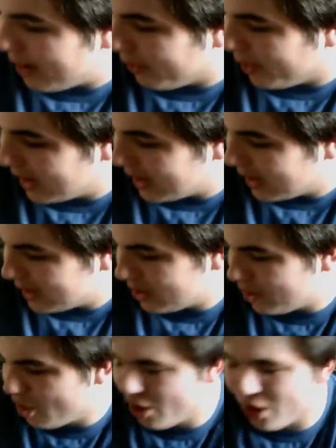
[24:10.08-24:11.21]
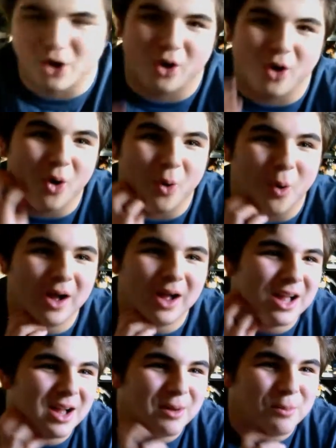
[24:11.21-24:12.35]
Wow. Oh,
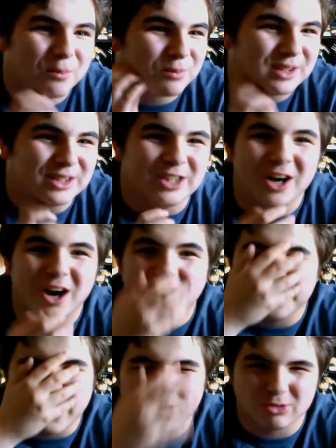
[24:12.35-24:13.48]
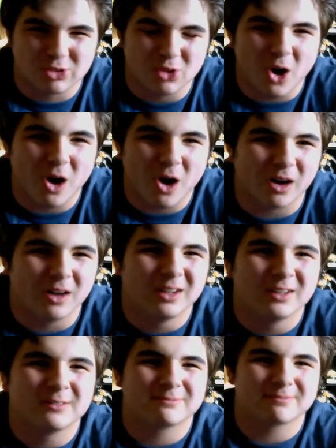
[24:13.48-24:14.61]
God, that was
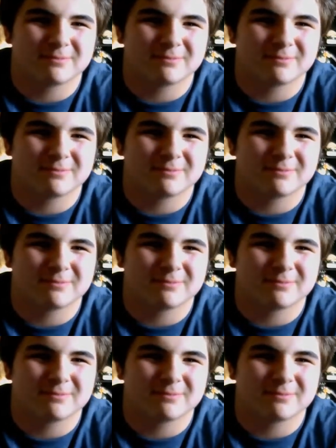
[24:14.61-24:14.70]
long.